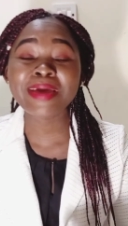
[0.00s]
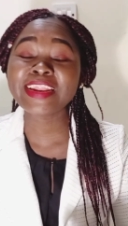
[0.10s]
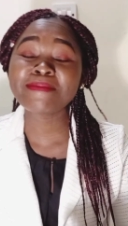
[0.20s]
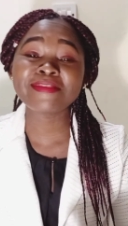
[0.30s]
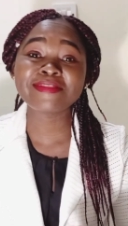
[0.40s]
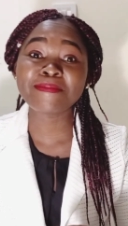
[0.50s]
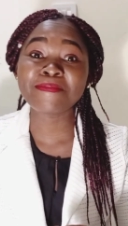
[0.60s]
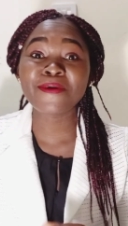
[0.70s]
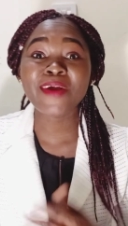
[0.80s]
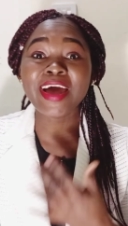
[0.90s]
My name is
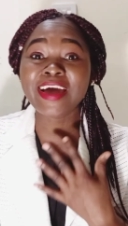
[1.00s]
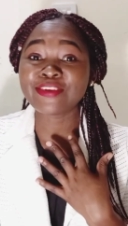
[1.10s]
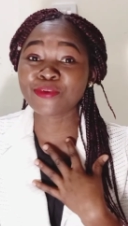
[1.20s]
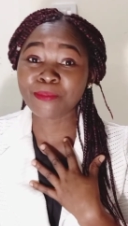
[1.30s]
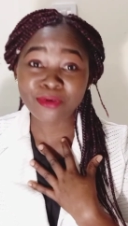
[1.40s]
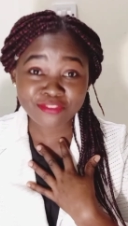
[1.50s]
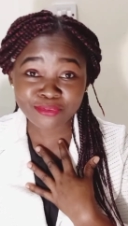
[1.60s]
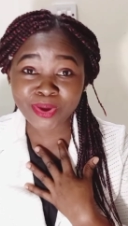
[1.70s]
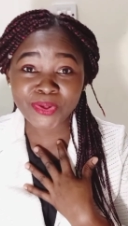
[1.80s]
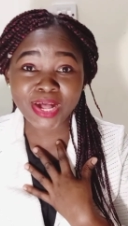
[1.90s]
Deborah, and you're most
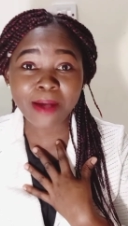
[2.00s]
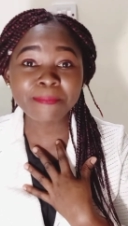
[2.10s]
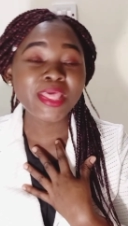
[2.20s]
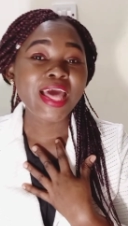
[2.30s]
welcome.